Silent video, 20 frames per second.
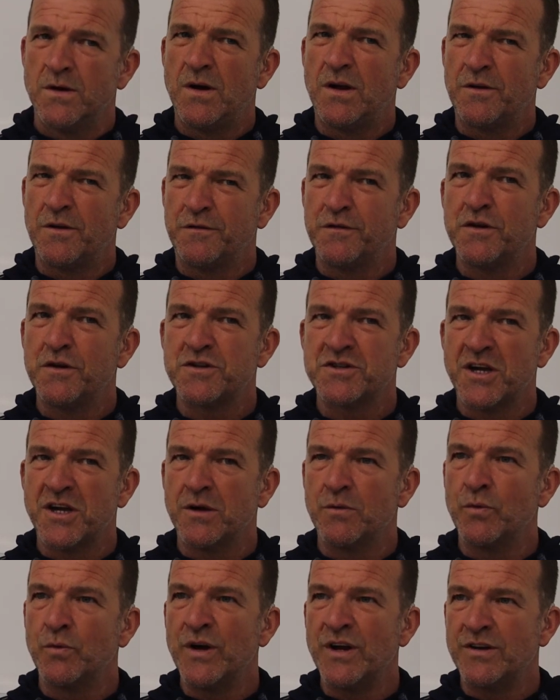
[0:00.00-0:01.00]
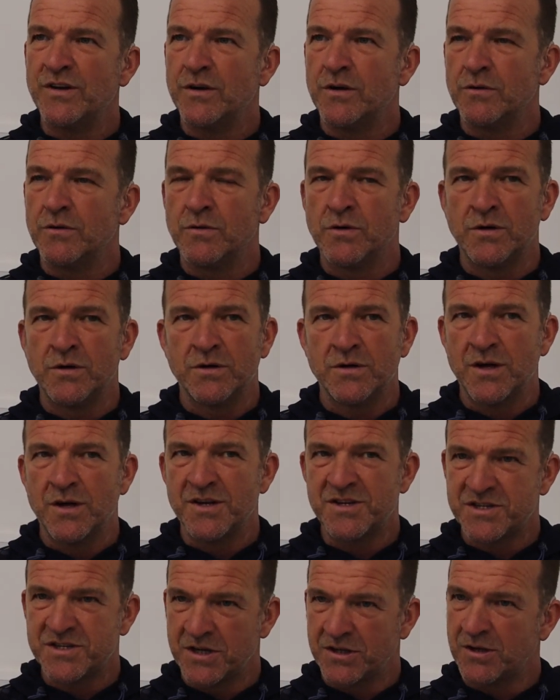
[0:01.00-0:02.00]
Well, the first thing we do
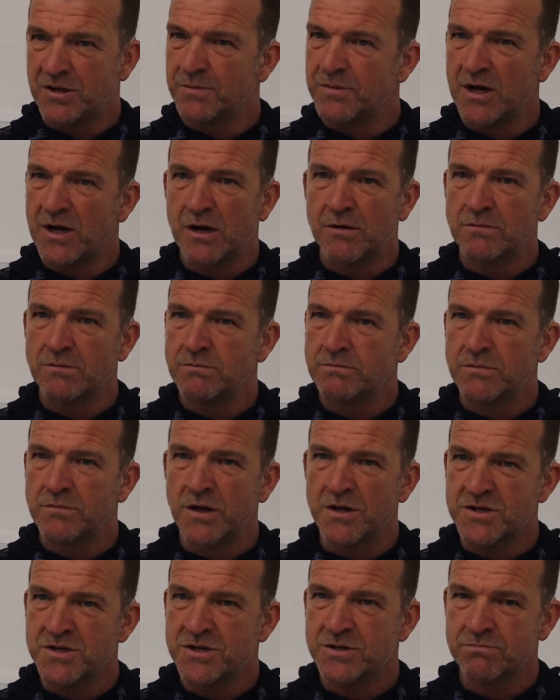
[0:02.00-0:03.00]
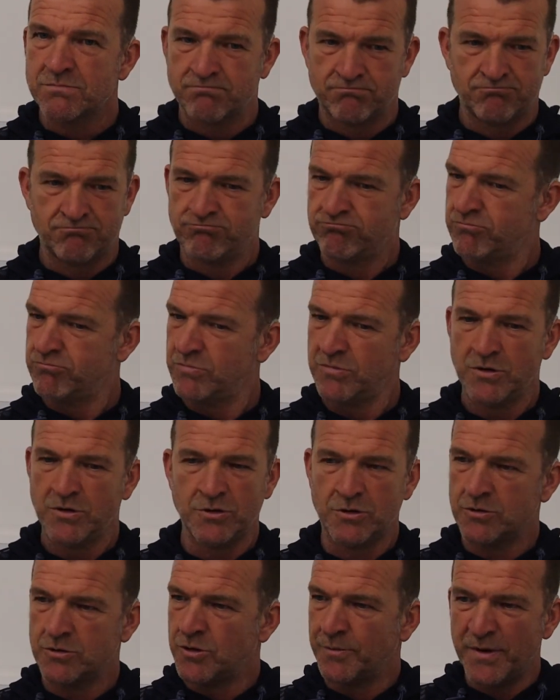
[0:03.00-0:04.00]
is sit them down and, you
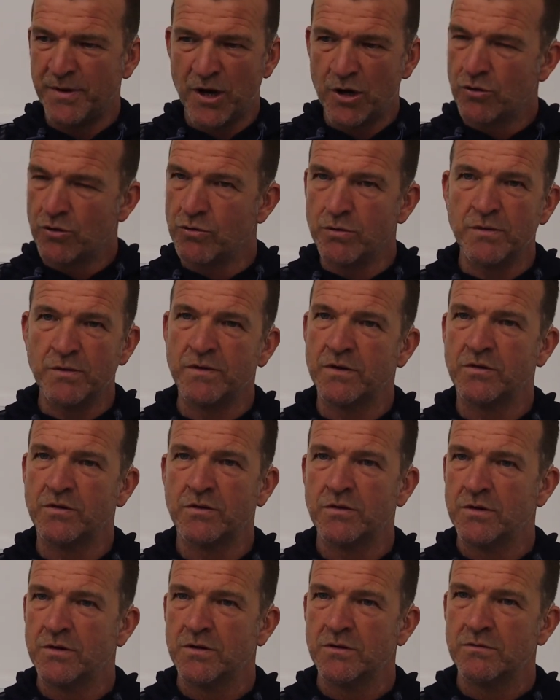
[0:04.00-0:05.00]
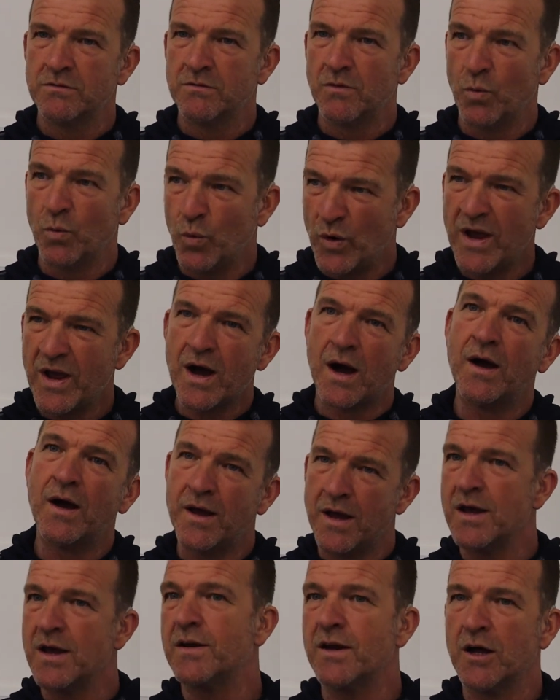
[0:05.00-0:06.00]
know, there'll be a group of us. We are
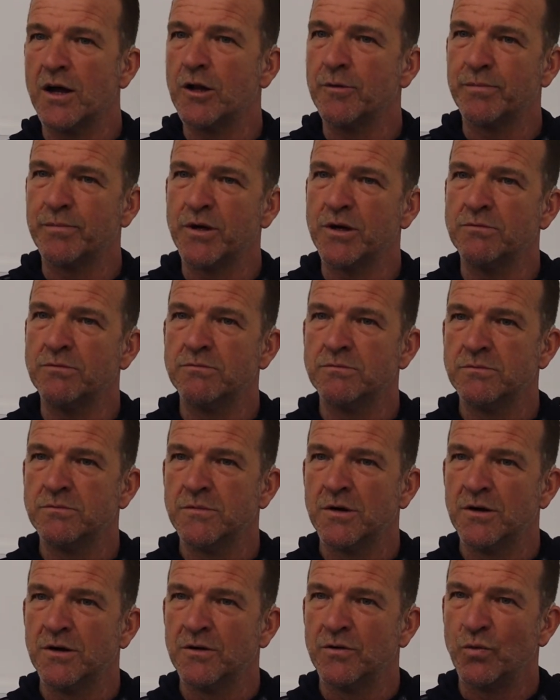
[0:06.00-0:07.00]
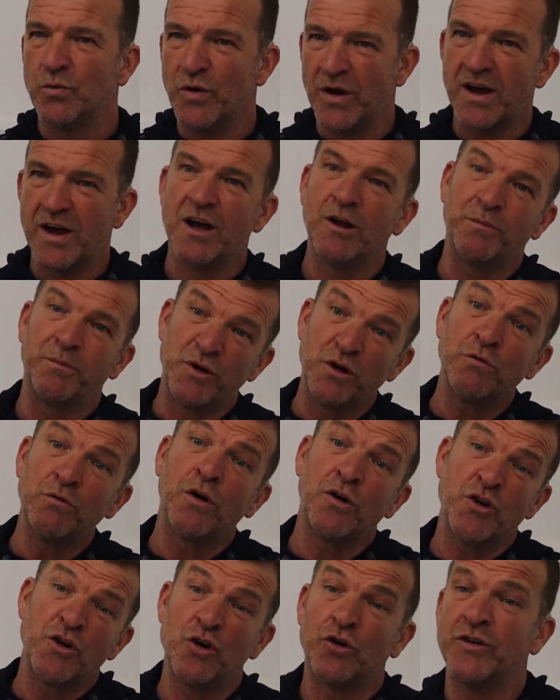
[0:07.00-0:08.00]
here to help you. We'll help you
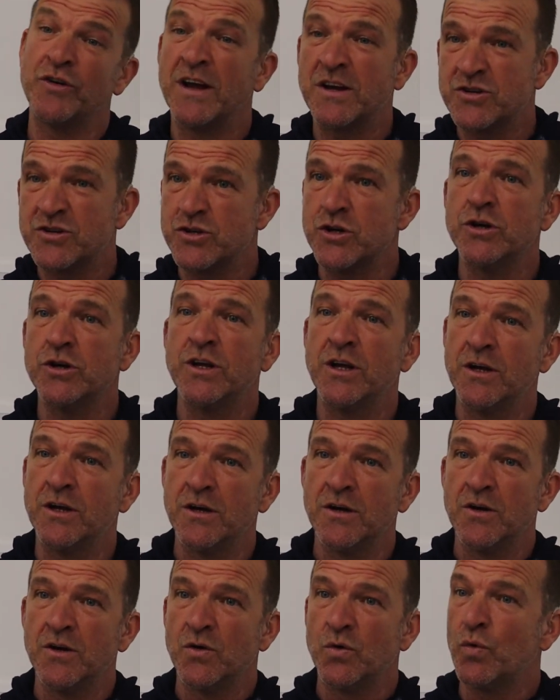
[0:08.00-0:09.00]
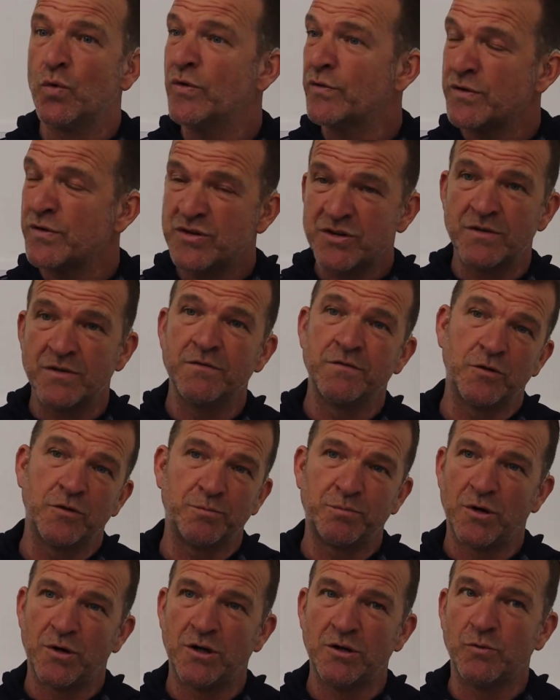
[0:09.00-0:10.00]
on your next journey. Whether it's in
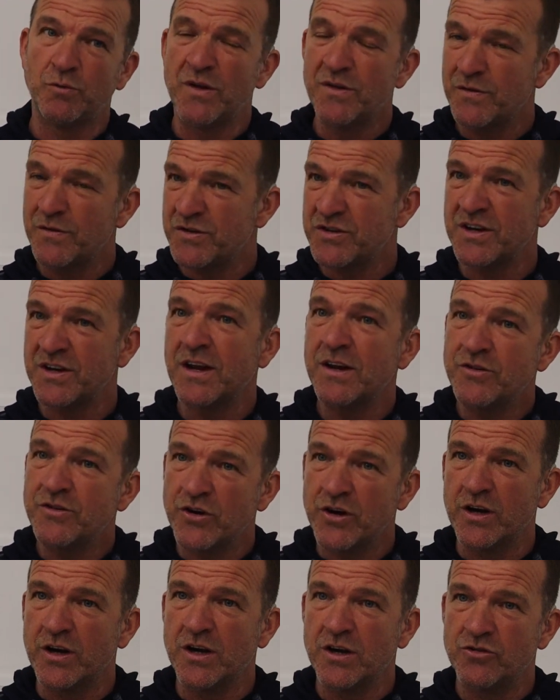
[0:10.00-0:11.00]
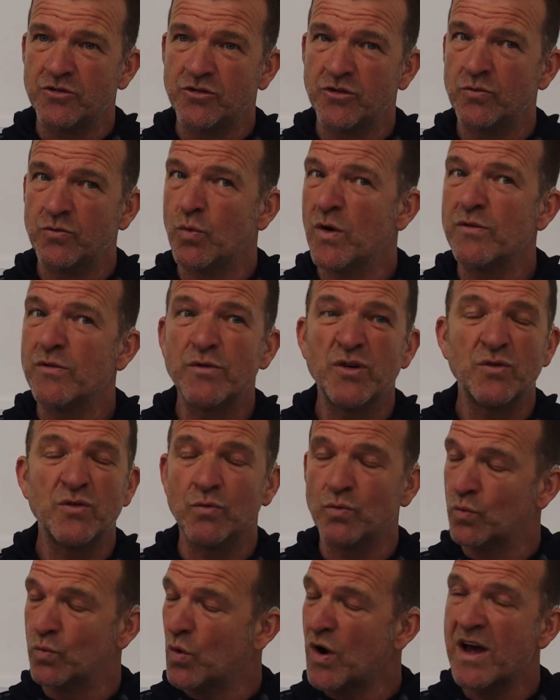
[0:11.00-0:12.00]
football, whether it's in education, whether it
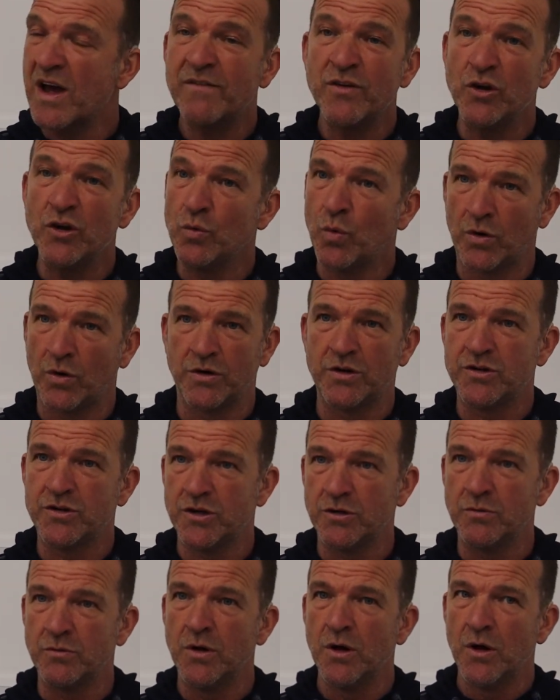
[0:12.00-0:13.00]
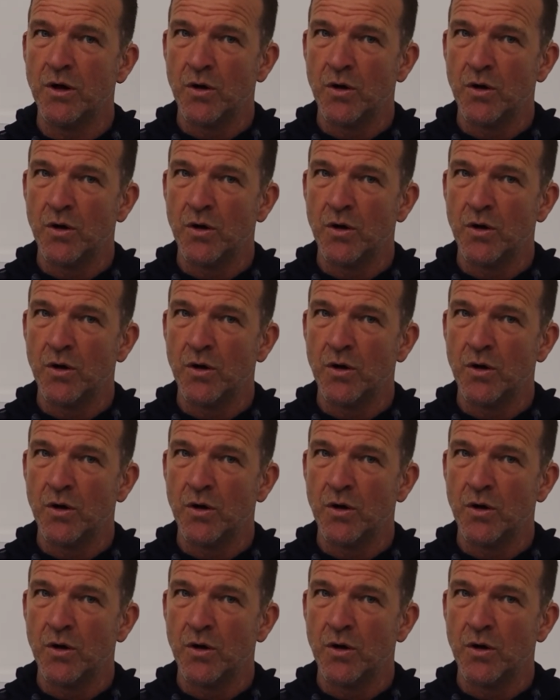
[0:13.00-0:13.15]
whatever you want to do,